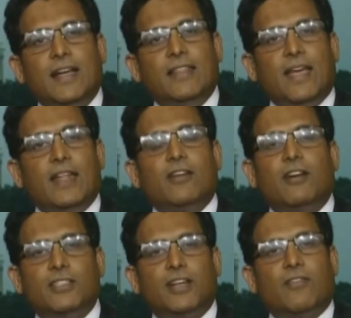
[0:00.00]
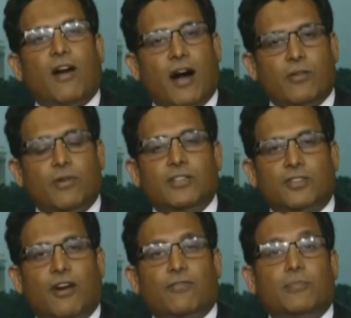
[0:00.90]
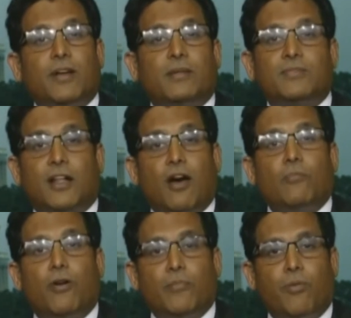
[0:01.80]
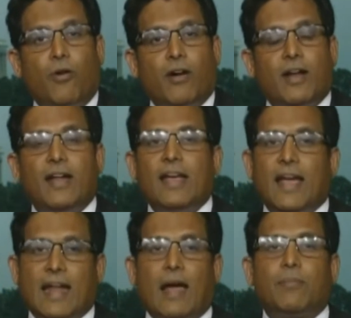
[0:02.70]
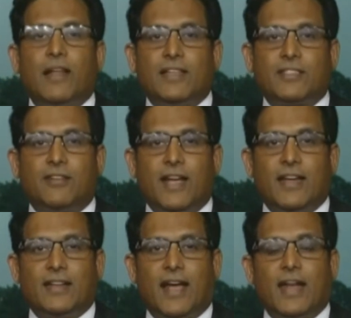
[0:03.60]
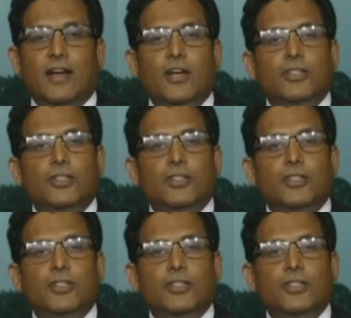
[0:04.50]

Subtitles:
the integration of hardware and software becomes a lot more important, and Apple has created that.